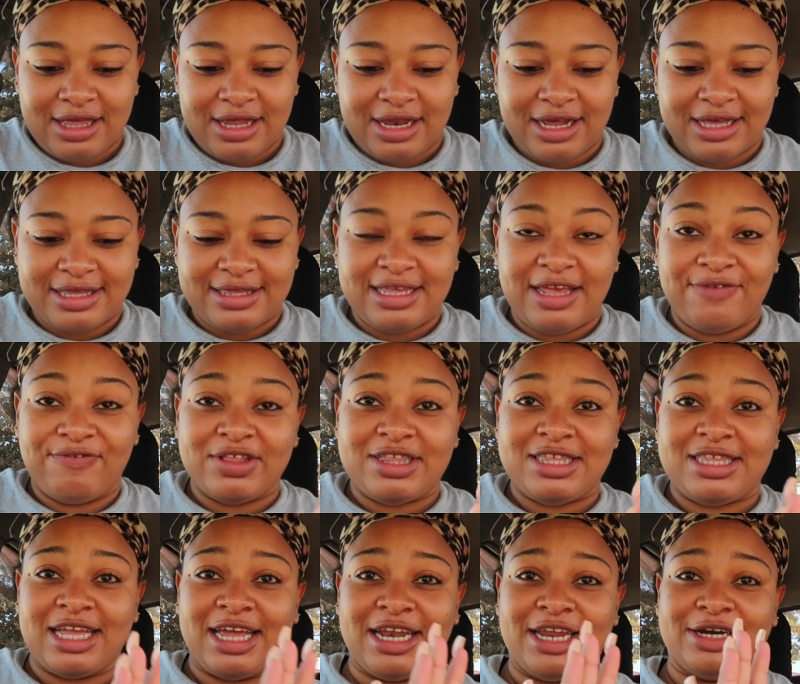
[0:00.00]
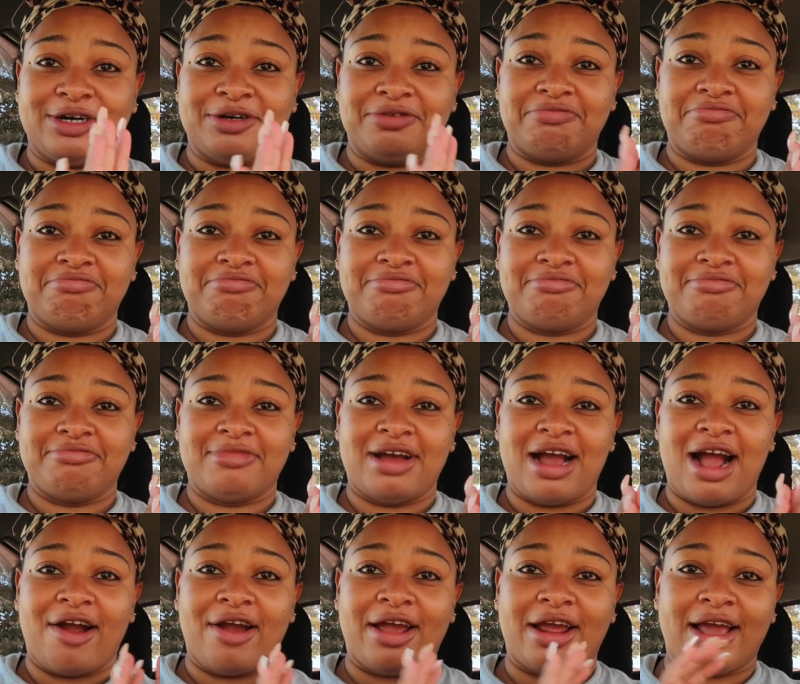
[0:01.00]
Let's see if it's stereo.
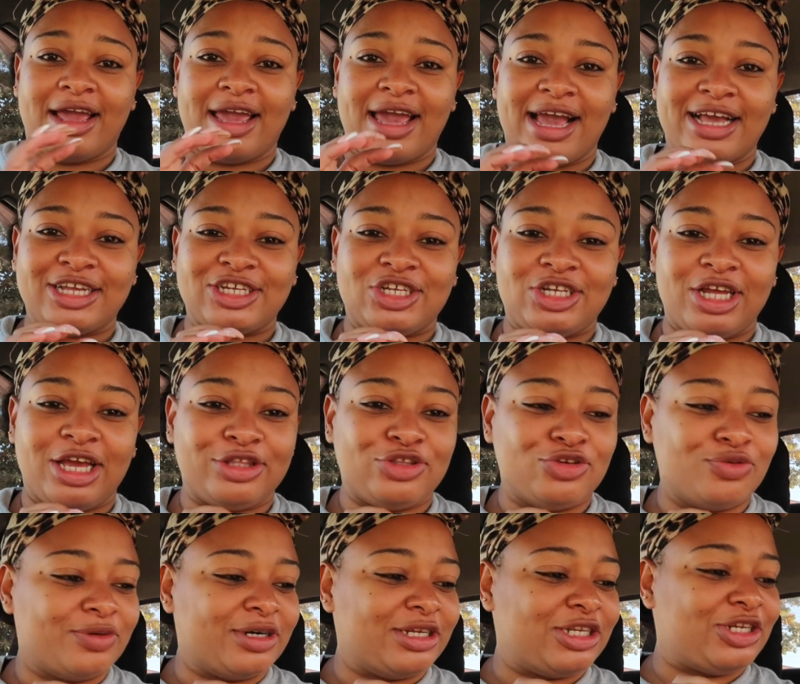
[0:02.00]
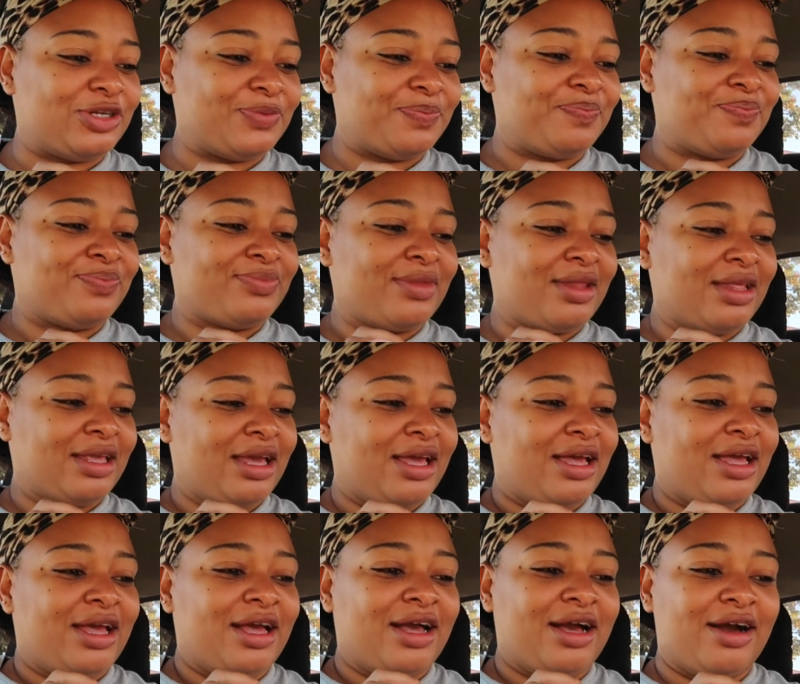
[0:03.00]
All right, I can't shake too much.
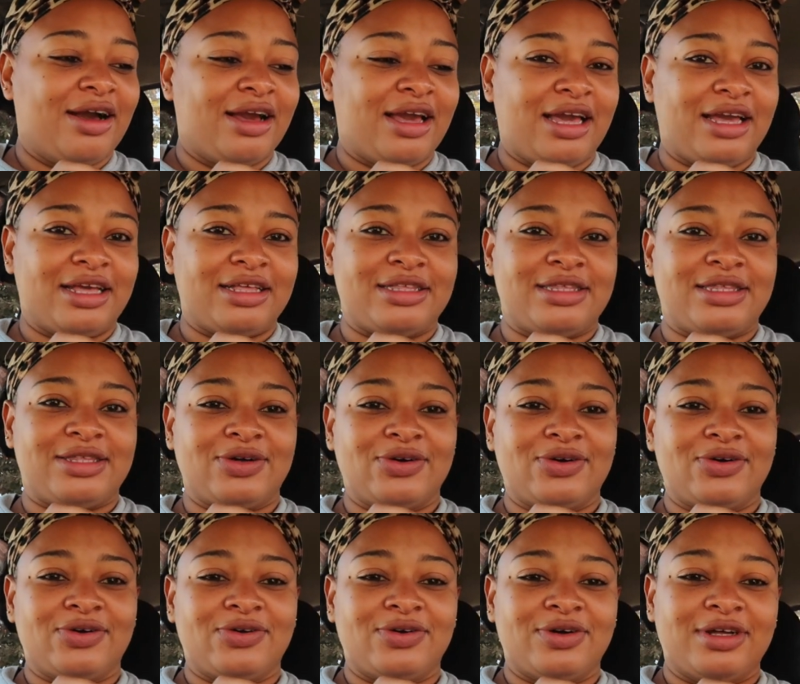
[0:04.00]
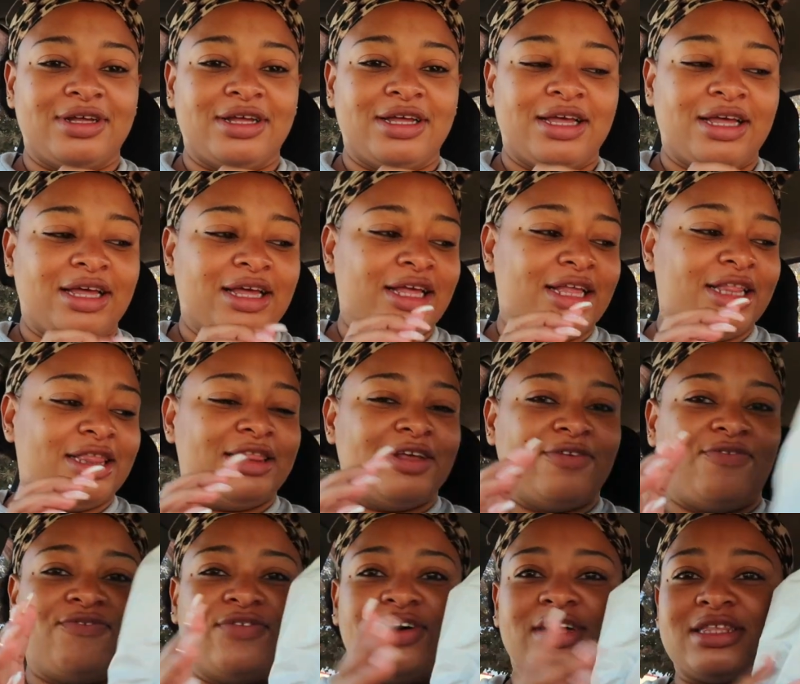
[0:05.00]
Okay, so the
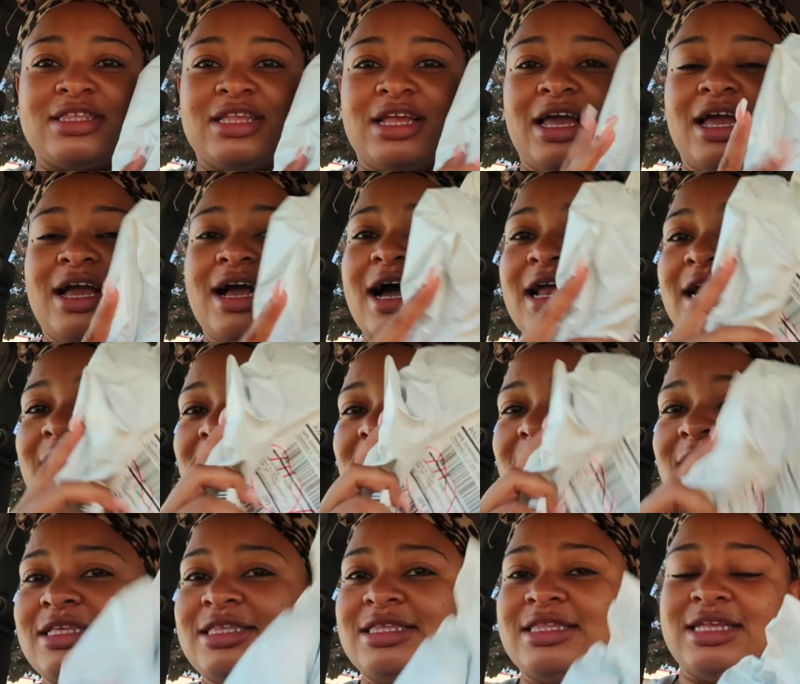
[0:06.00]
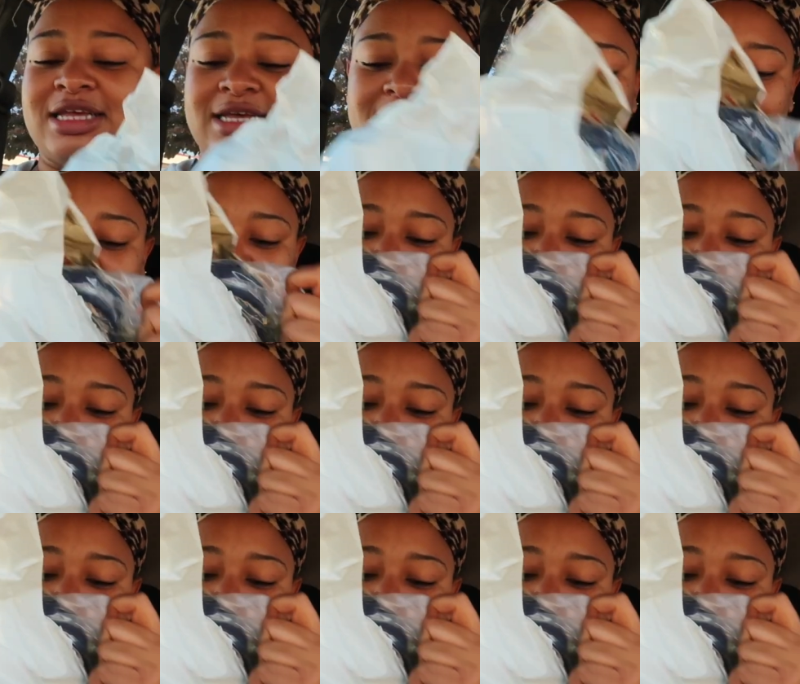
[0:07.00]
first thing I got is this.